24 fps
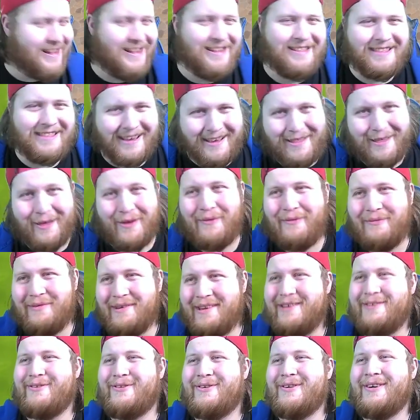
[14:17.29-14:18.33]
like the
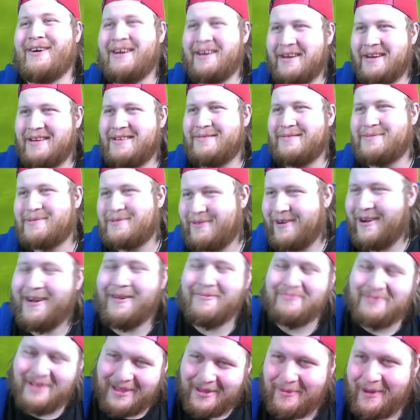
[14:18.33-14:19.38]
video,
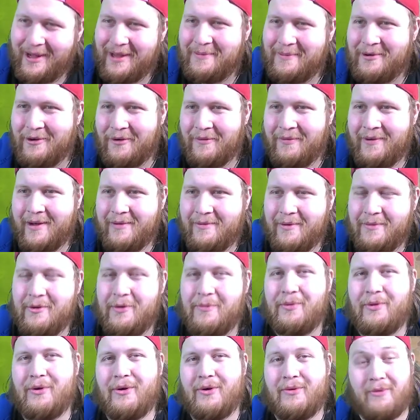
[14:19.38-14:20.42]
subscribe, ding the bell to be notified when we
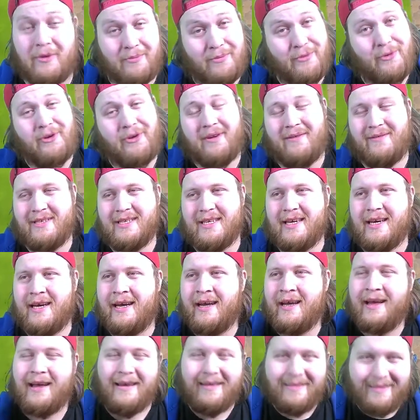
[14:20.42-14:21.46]
upload. We upload every day.
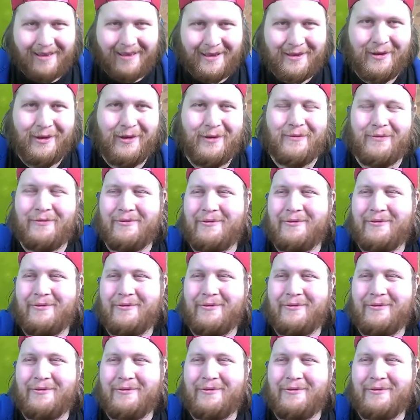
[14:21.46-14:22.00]
Thank you for